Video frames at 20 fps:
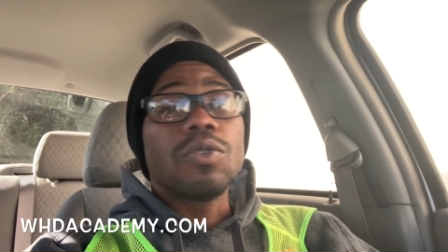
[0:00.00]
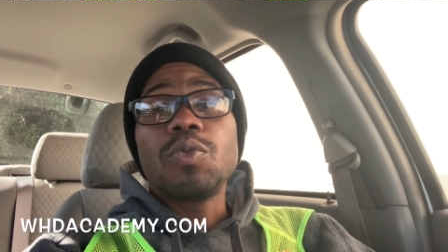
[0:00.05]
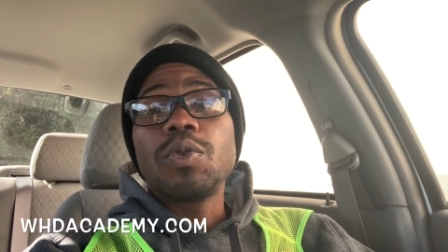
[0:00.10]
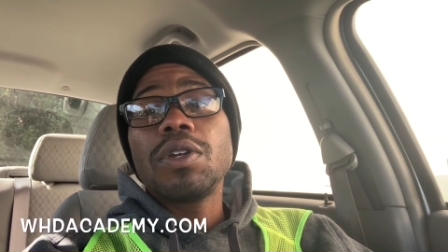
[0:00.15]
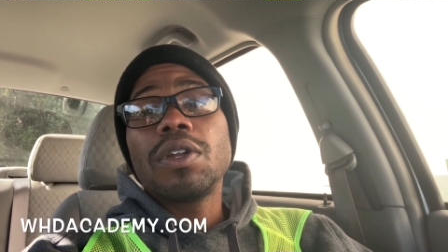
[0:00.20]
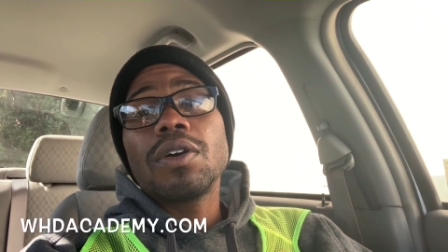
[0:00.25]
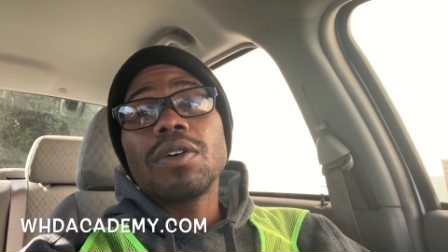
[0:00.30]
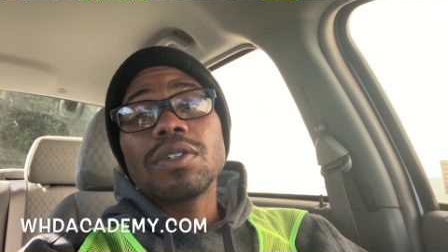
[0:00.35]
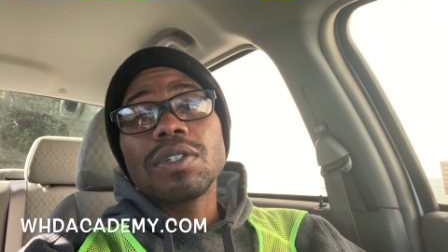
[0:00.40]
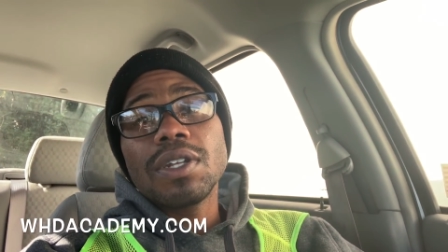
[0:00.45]

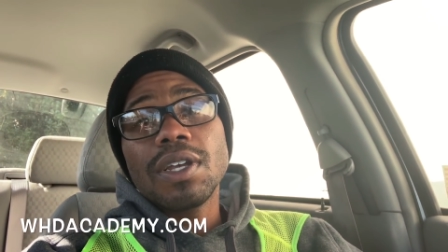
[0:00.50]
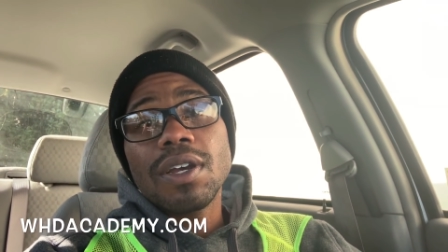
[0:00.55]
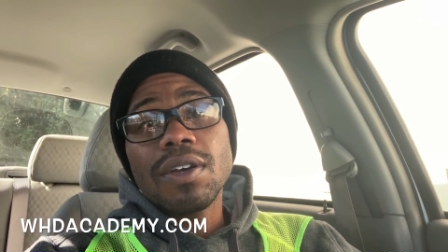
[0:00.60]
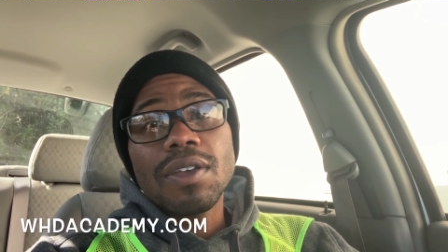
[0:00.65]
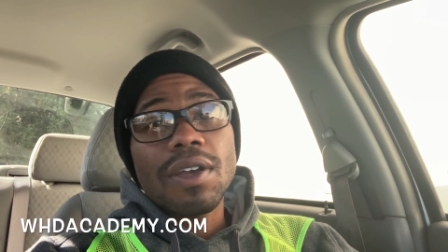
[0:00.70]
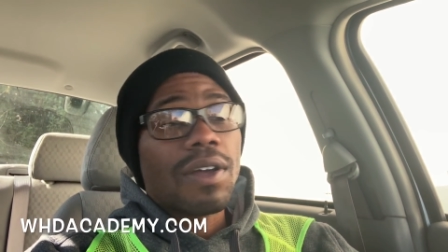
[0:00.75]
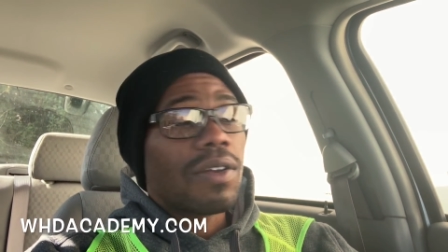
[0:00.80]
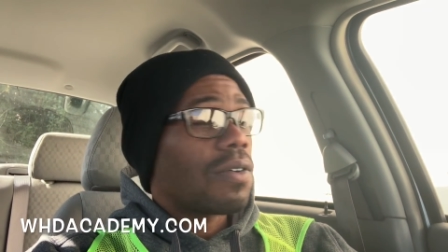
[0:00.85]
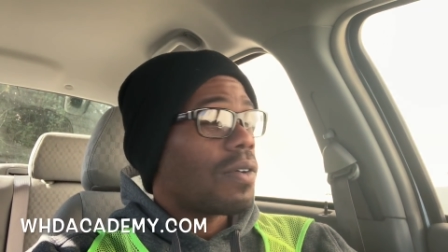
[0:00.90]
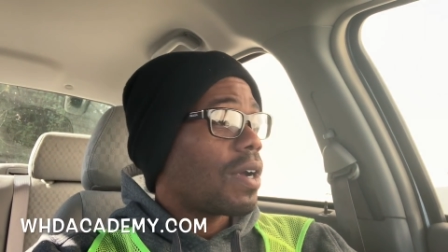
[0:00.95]
windows down.
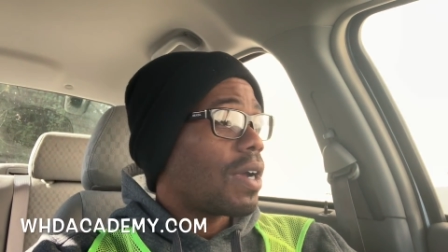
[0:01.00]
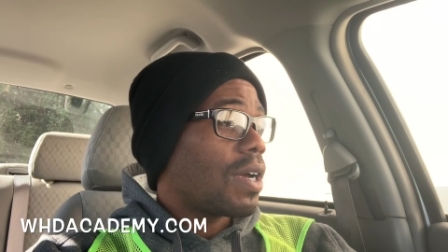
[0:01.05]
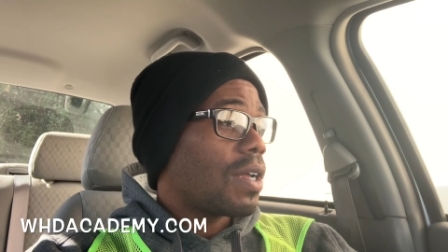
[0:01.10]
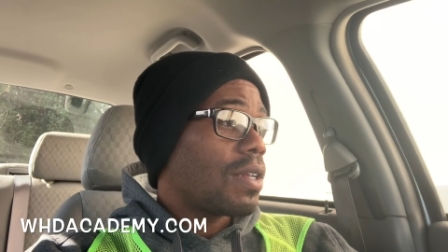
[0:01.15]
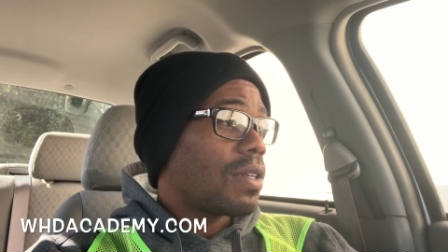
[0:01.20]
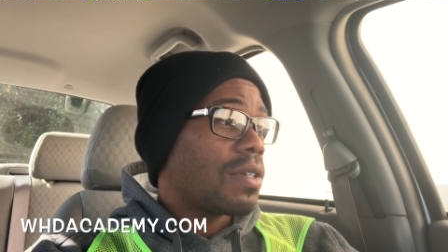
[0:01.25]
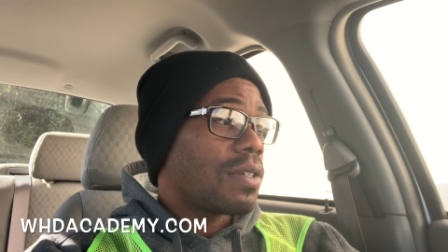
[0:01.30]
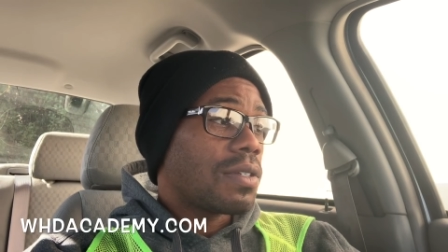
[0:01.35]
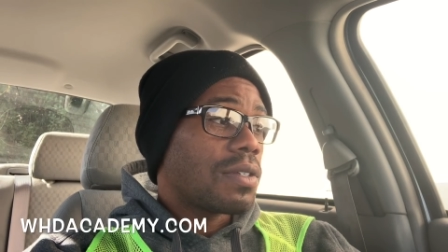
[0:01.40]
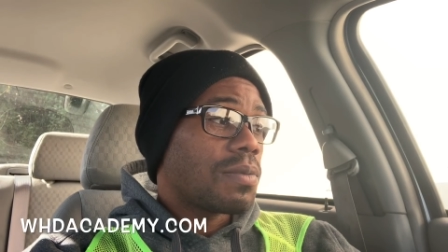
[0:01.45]
Y'all know how it
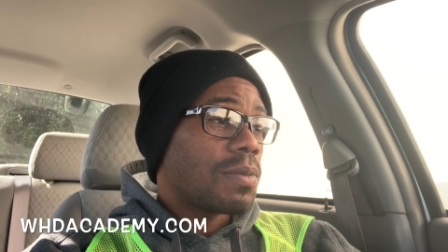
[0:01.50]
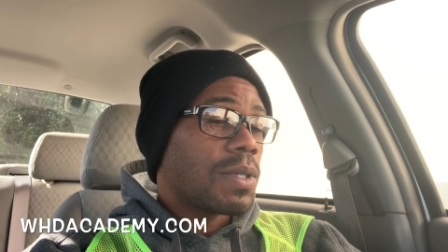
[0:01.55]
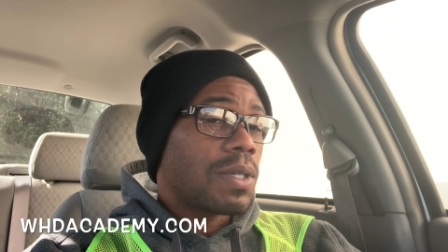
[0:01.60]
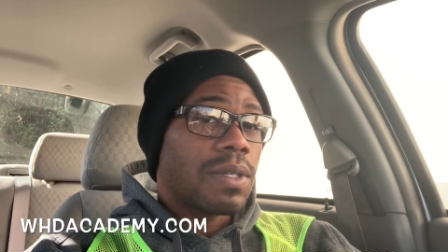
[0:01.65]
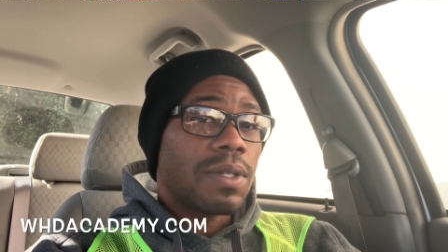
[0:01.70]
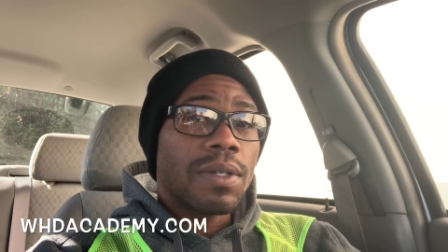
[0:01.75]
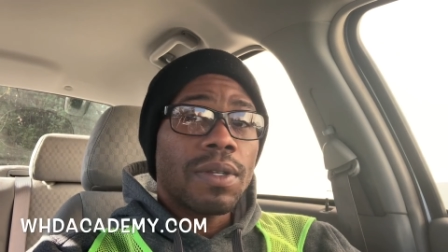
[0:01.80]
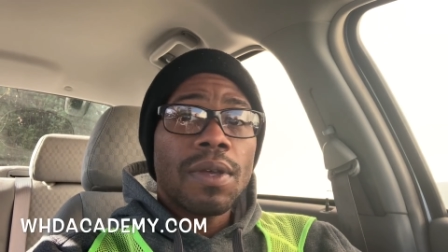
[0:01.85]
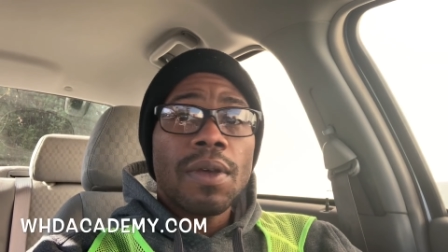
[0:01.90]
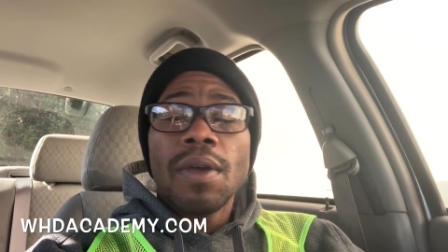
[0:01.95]
is, man.
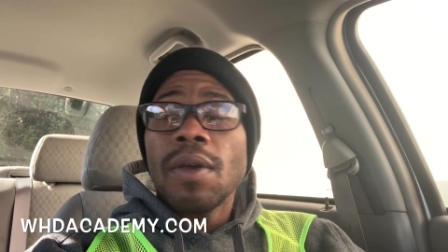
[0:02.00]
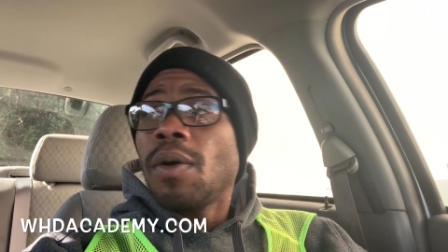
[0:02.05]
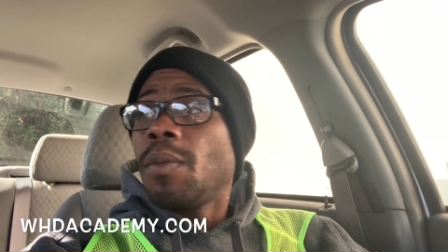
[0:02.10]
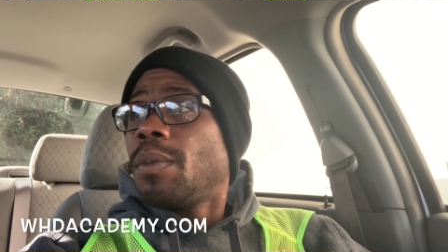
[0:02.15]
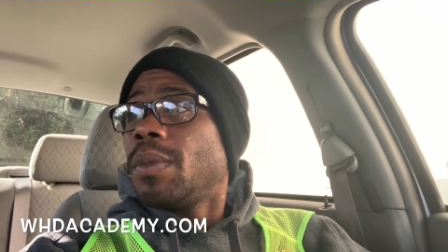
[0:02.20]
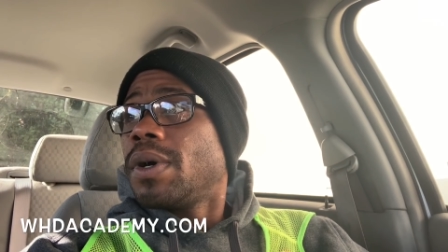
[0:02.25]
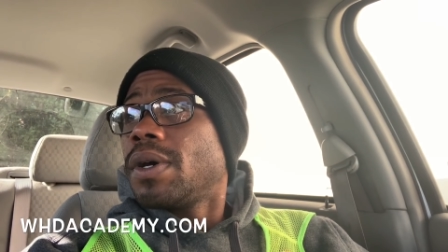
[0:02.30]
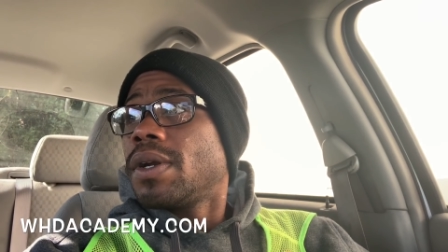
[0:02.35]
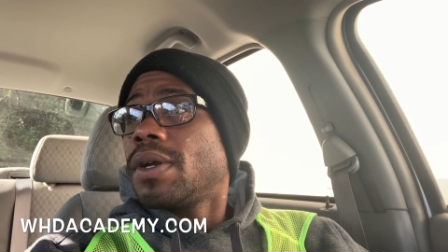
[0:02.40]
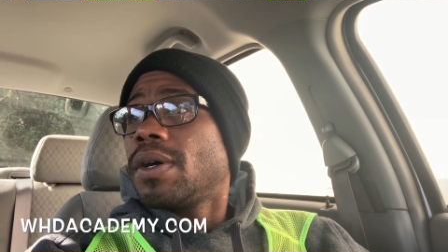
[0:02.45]

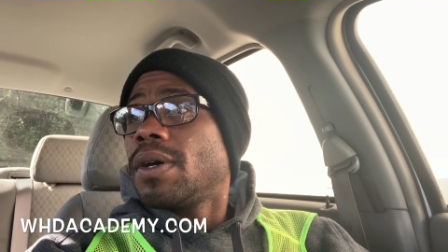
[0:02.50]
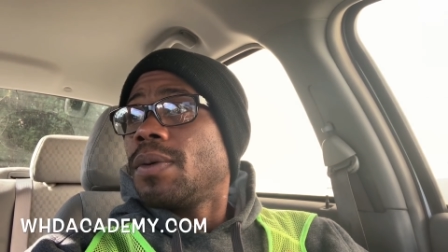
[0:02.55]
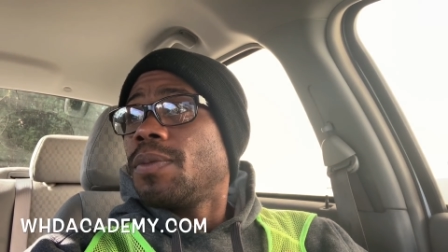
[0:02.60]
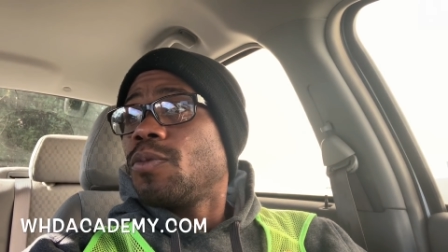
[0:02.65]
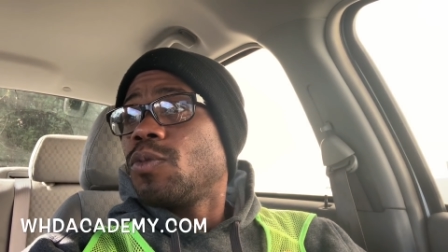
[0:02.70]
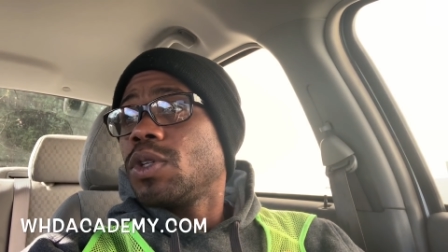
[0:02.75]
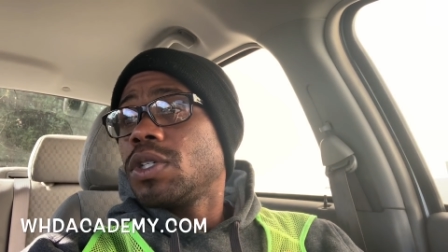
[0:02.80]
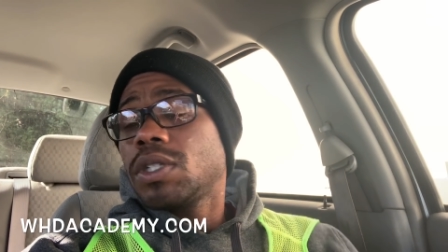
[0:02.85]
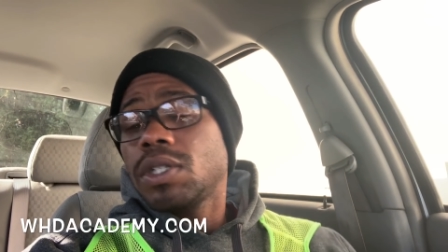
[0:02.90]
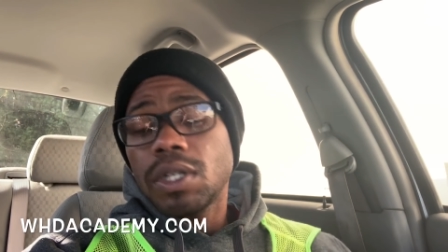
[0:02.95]
But
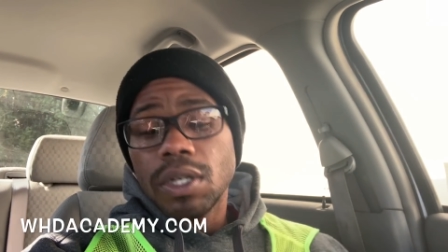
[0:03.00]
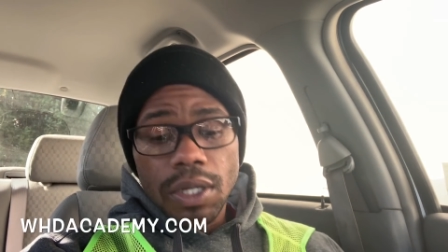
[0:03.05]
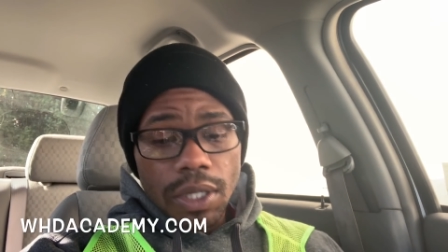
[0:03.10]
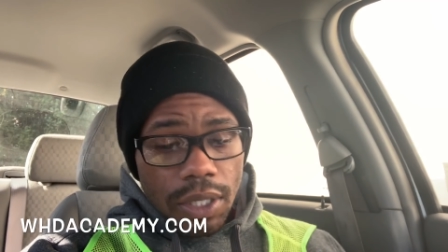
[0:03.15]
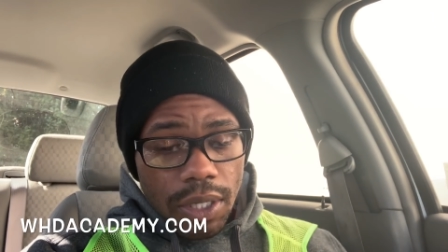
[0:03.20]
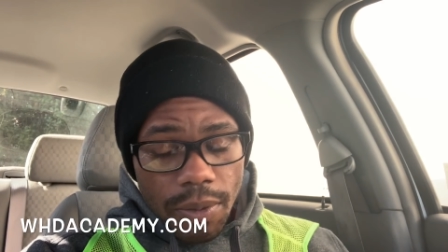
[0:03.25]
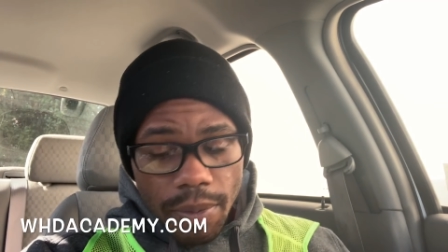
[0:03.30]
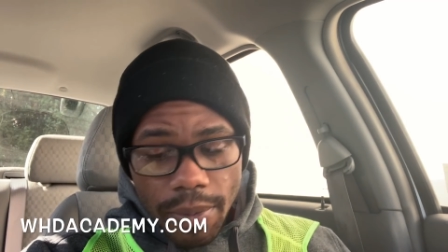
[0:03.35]
we still in the